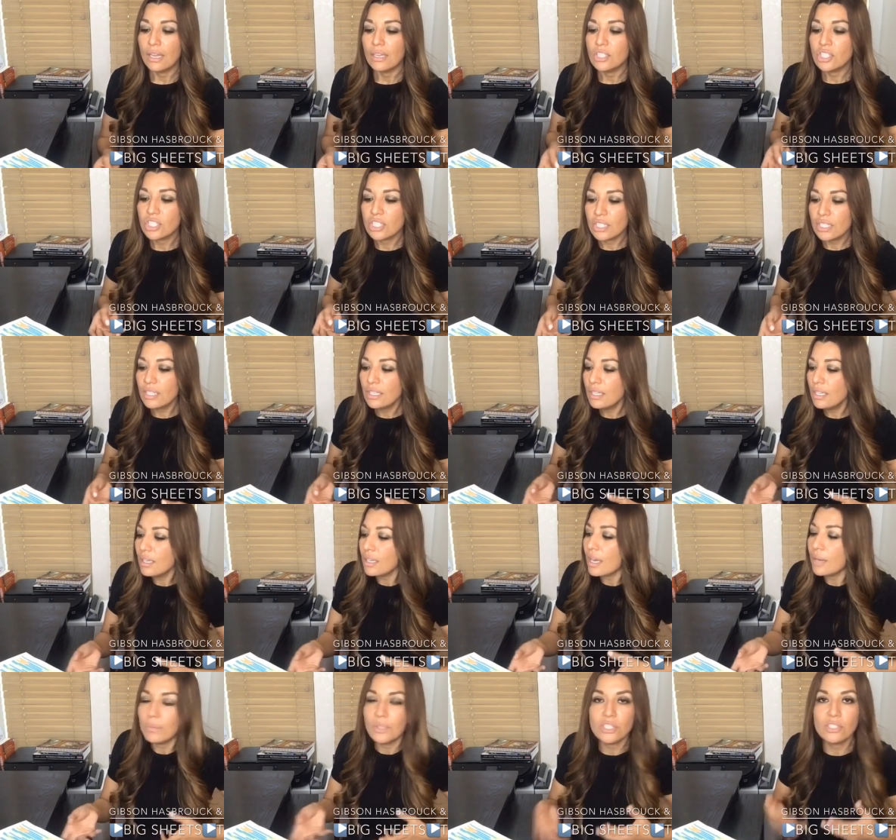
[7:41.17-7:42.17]

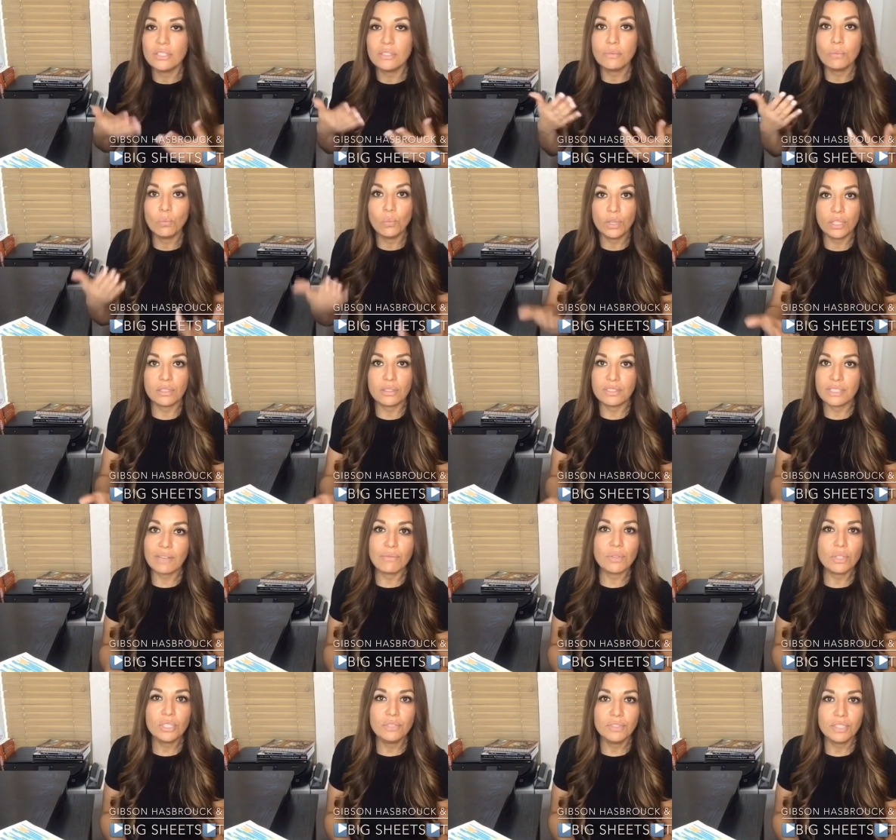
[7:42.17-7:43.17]
I went to
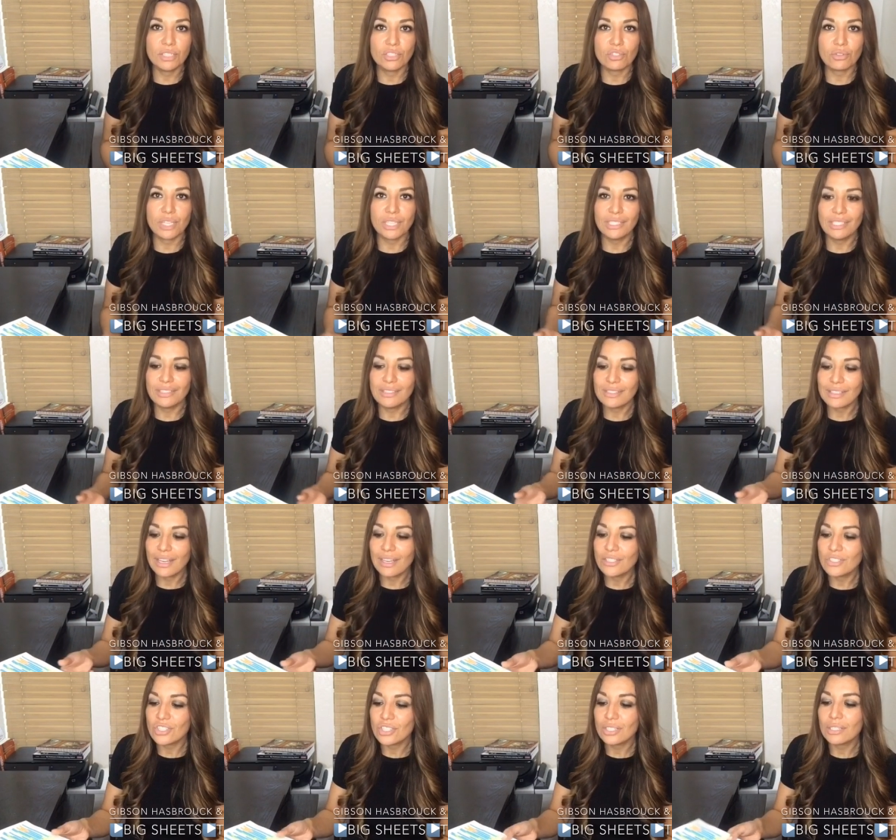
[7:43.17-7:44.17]
several of her trainings
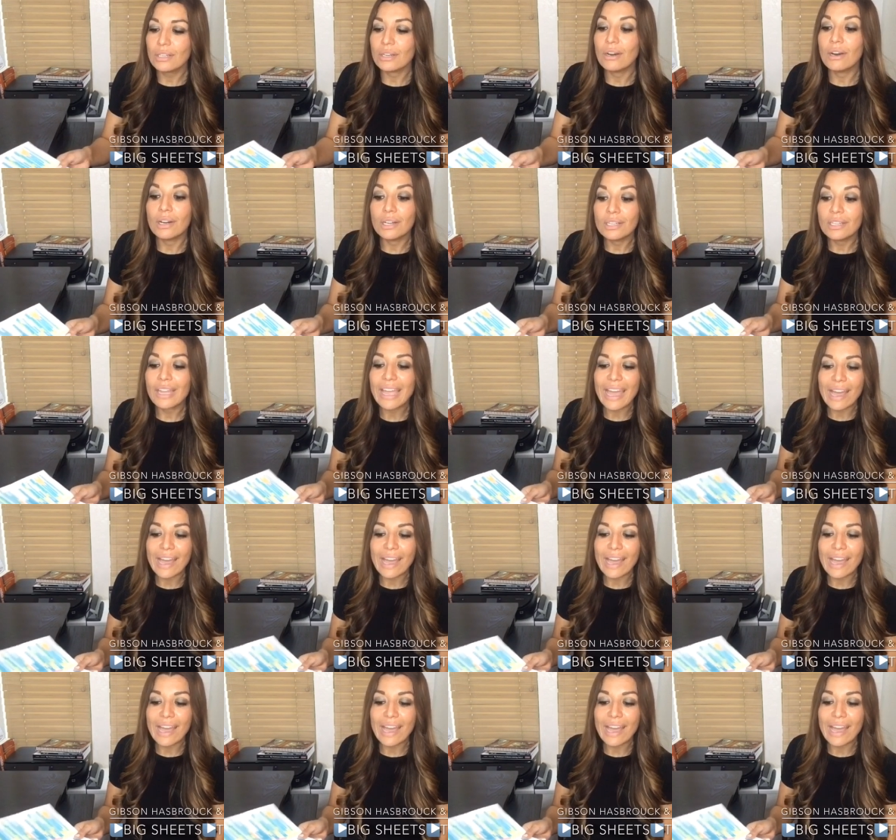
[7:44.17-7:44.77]
last year on